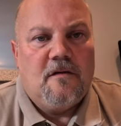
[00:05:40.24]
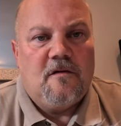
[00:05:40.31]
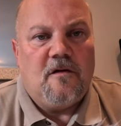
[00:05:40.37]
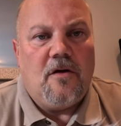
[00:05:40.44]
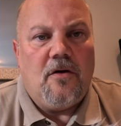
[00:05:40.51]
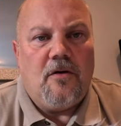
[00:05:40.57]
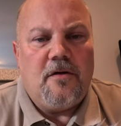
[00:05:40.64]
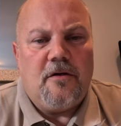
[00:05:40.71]

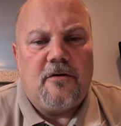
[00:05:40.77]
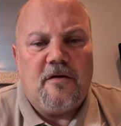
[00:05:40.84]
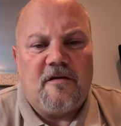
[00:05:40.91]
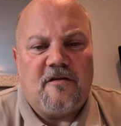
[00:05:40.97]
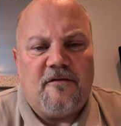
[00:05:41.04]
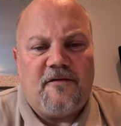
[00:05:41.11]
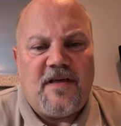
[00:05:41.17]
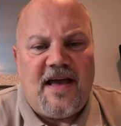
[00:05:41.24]
So your
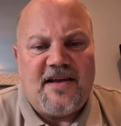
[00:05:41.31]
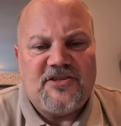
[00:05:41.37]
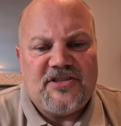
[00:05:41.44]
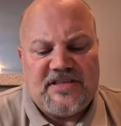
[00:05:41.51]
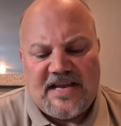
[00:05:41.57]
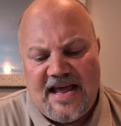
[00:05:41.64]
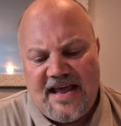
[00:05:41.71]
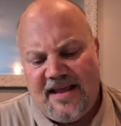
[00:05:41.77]
Krystal Flash
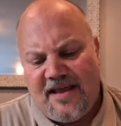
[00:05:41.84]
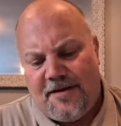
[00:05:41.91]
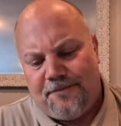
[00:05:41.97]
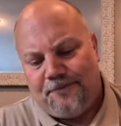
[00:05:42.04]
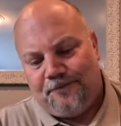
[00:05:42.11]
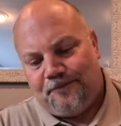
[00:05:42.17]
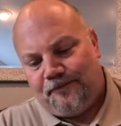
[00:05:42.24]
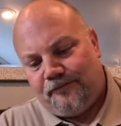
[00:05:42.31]
is tied in.